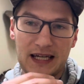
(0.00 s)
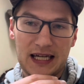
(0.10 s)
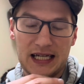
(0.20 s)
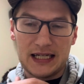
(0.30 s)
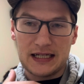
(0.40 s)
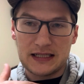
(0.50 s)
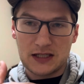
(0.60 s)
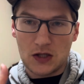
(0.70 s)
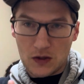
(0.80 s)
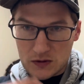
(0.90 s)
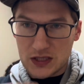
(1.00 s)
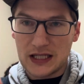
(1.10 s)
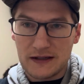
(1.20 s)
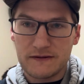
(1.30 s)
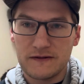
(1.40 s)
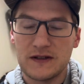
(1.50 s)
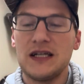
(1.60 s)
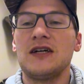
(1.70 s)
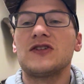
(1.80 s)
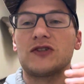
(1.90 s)
and close enough
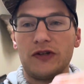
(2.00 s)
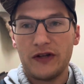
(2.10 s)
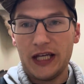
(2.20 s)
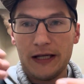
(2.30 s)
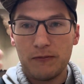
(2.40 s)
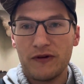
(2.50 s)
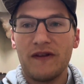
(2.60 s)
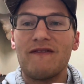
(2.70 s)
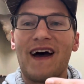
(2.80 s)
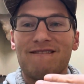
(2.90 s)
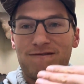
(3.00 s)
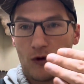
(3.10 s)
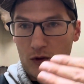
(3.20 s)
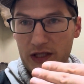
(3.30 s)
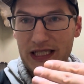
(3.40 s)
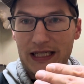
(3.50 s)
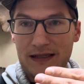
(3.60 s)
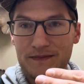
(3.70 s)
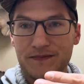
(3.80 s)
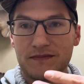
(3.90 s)
so you keep within that 40,
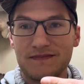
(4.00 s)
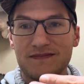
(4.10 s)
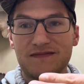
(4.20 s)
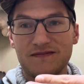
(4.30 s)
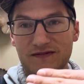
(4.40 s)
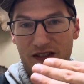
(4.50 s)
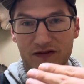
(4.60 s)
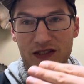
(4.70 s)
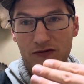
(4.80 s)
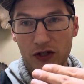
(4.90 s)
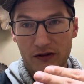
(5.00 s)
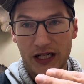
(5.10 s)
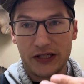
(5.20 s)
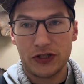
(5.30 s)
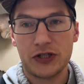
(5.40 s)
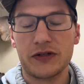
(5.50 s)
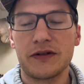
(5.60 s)
50-foot range.